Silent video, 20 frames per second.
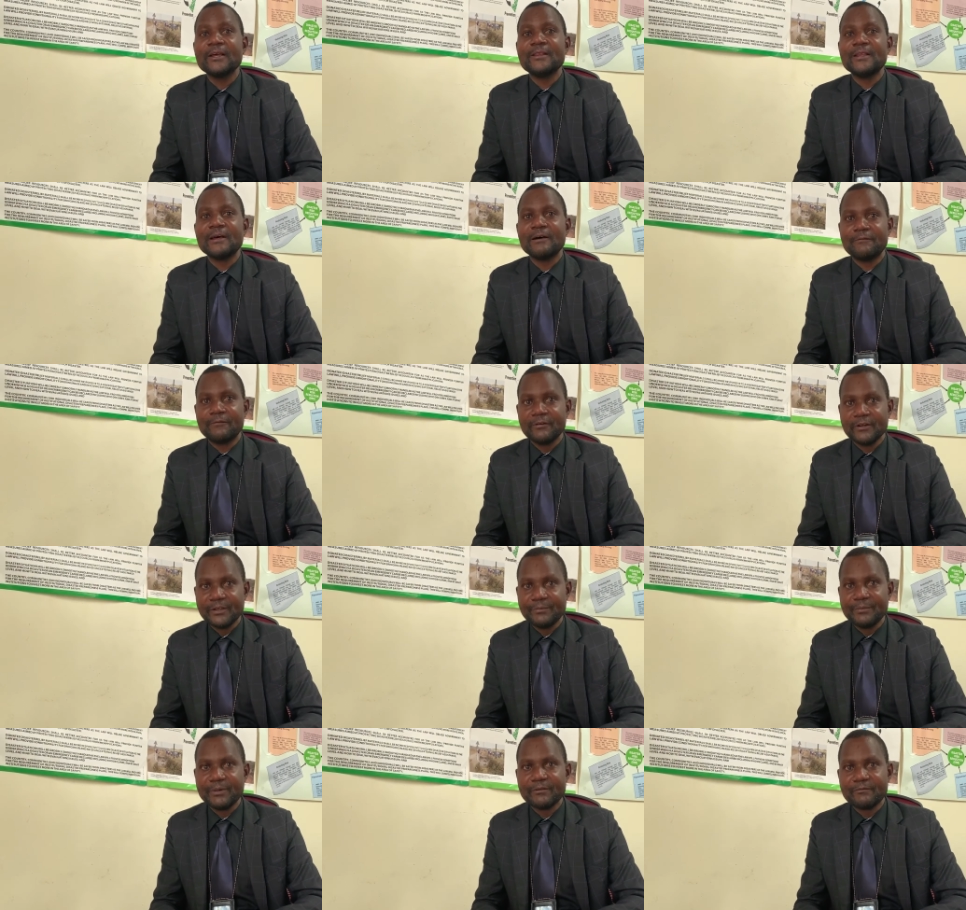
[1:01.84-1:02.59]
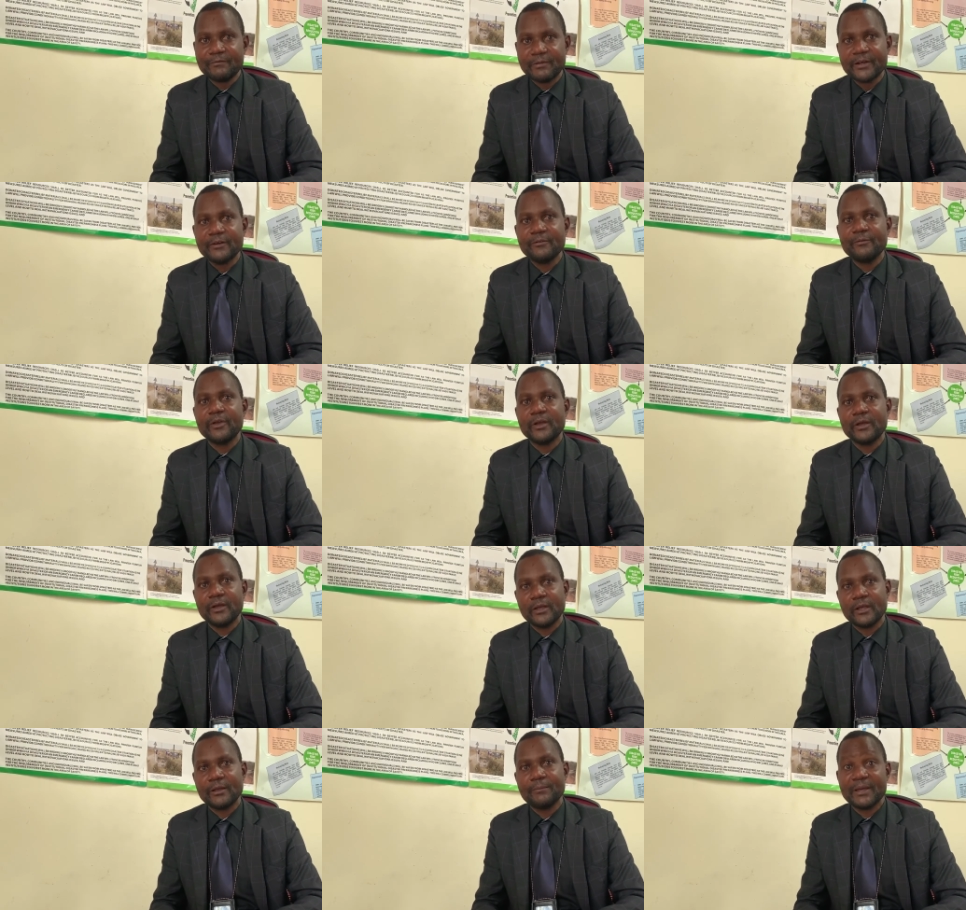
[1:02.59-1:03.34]
they have really been very
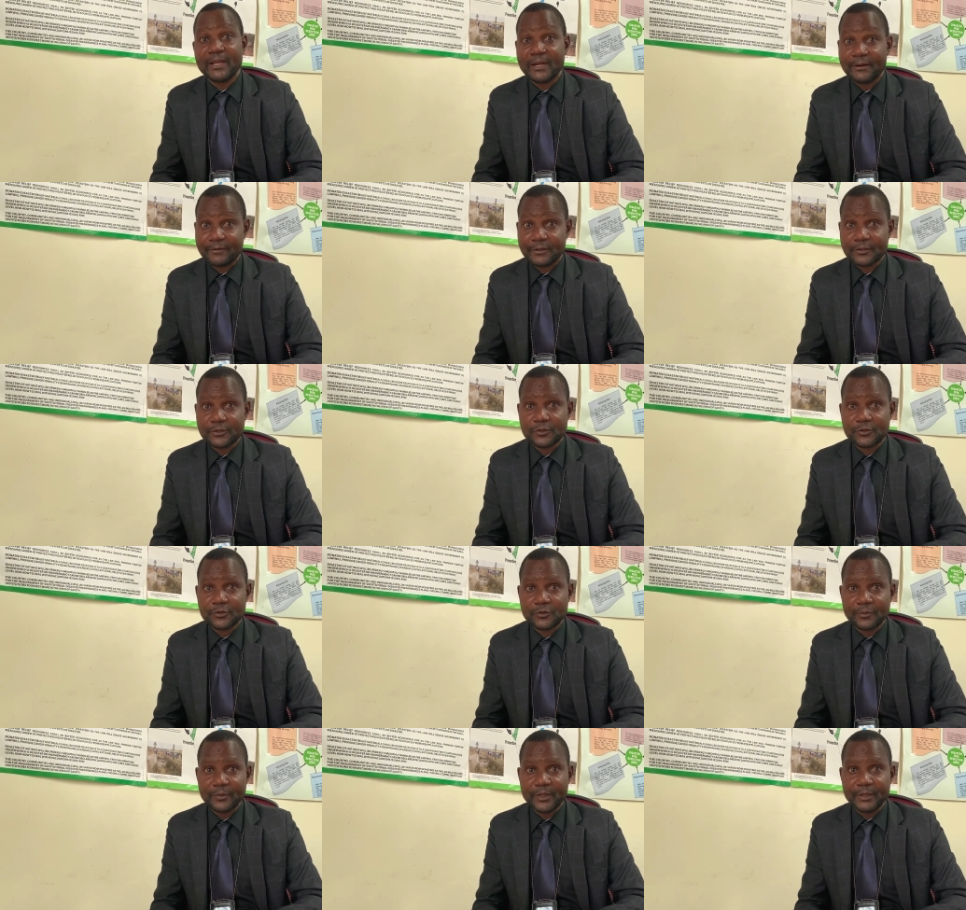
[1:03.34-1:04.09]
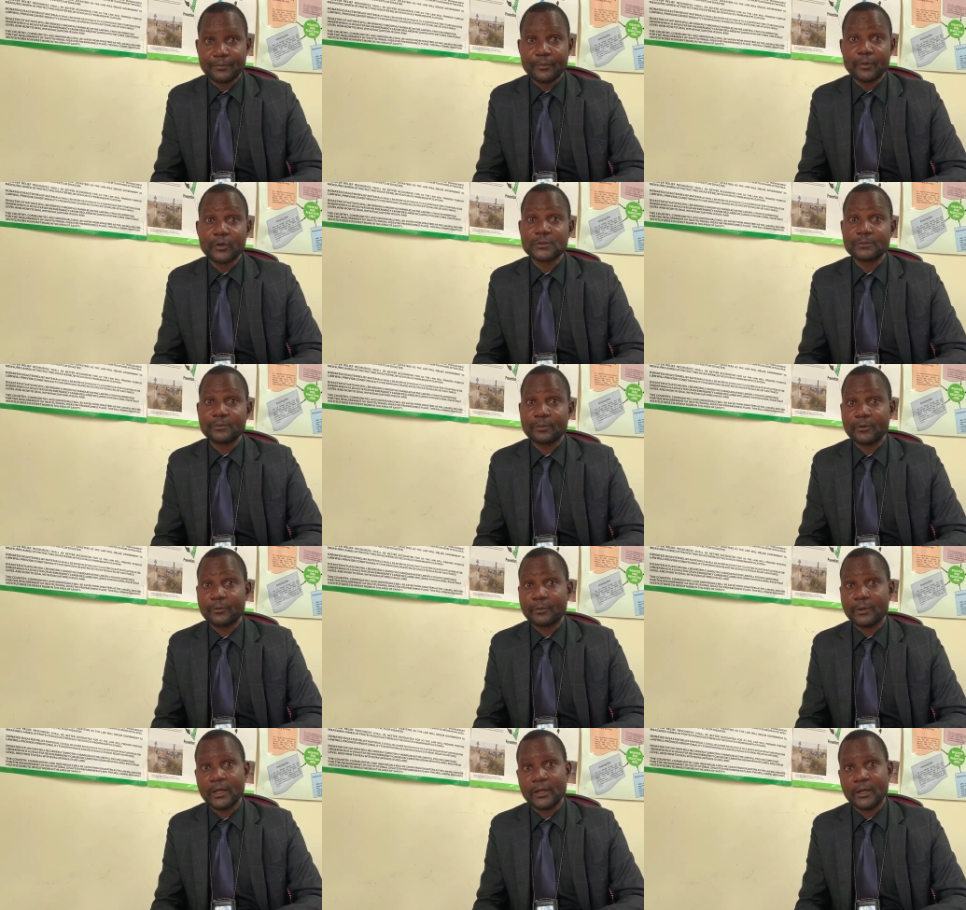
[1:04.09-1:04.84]
beneficial to me, both
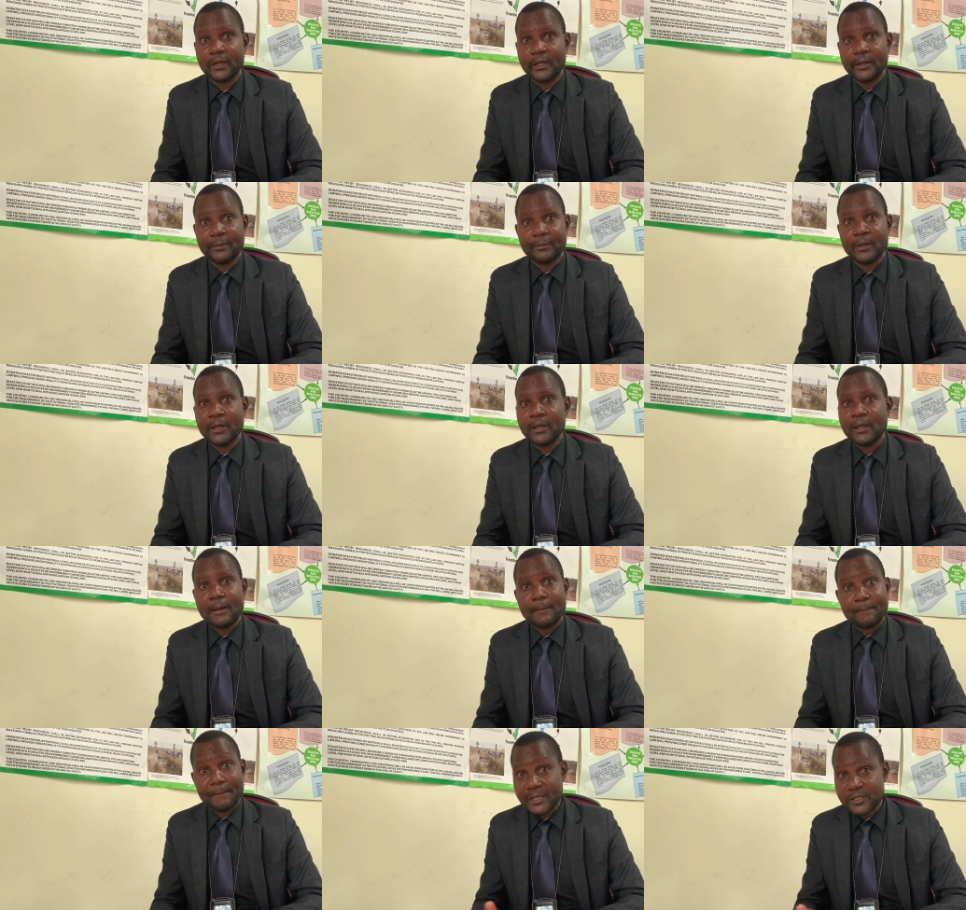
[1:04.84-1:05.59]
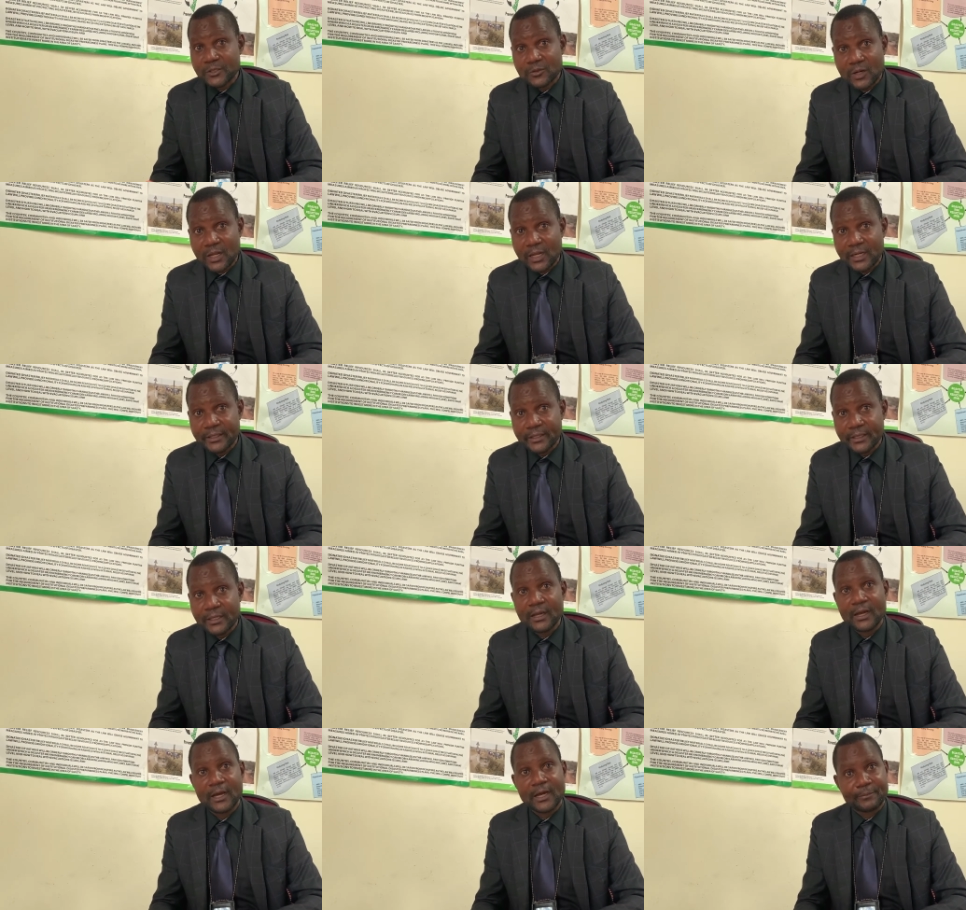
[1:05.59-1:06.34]
personally
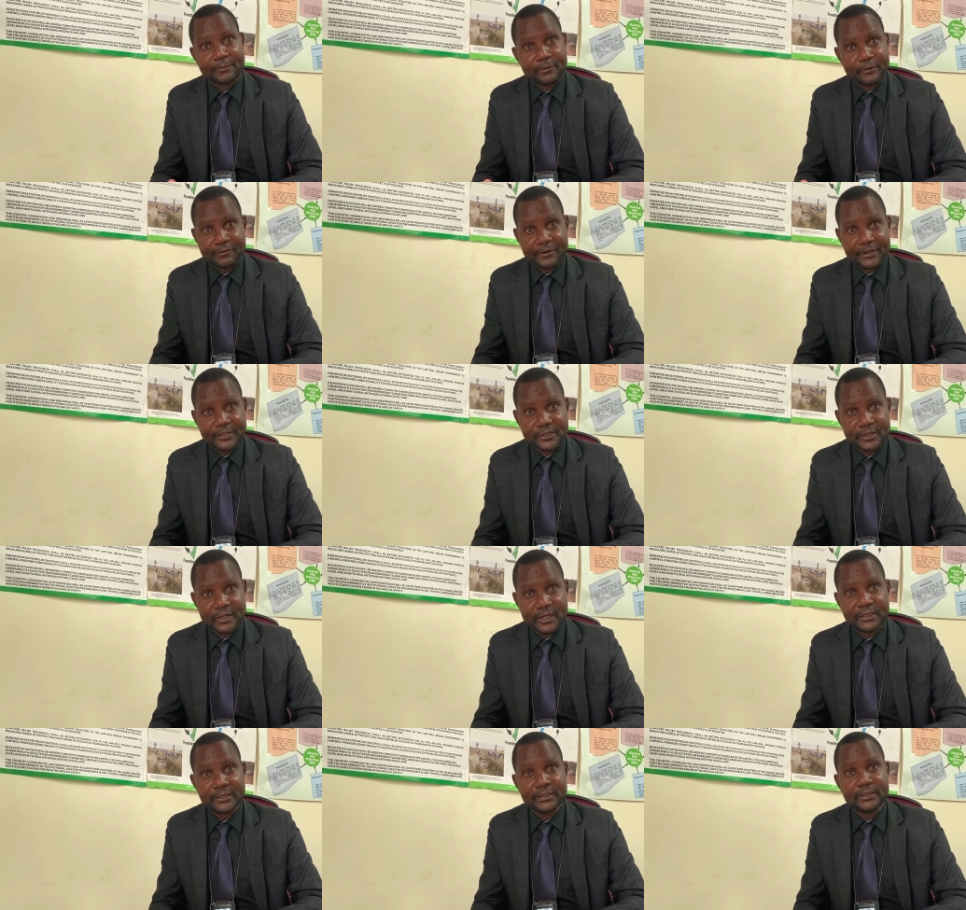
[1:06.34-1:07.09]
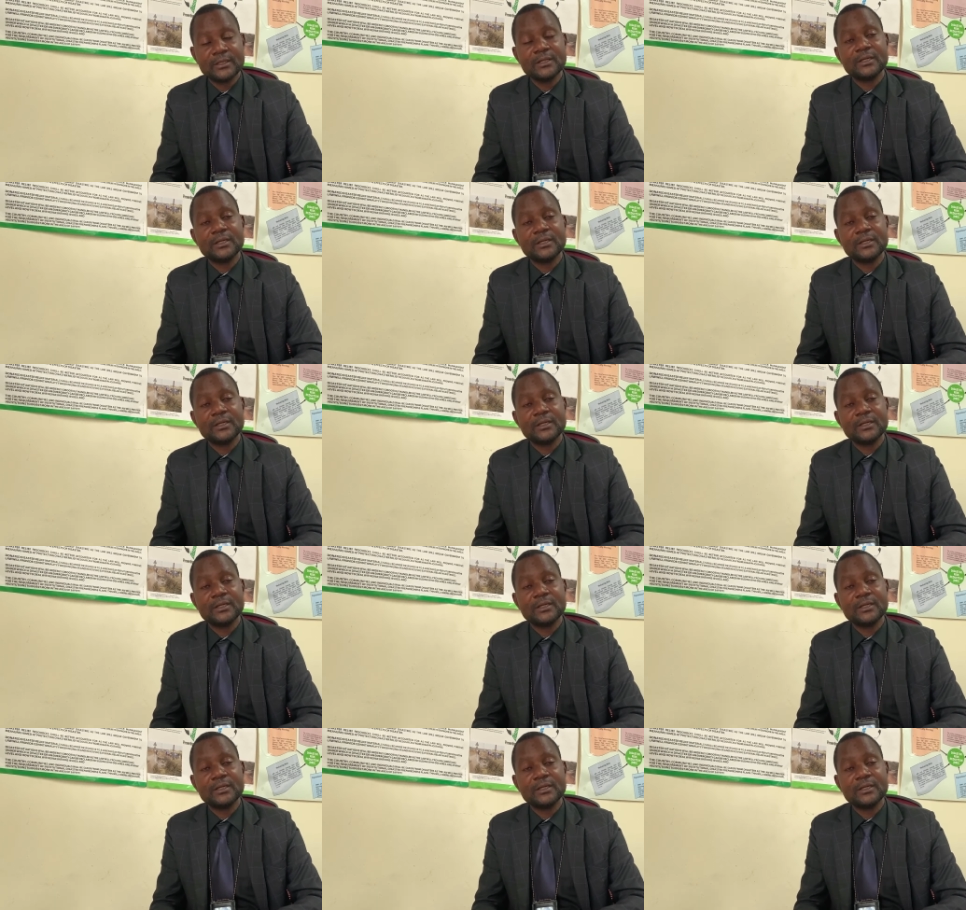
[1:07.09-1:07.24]
and professionally.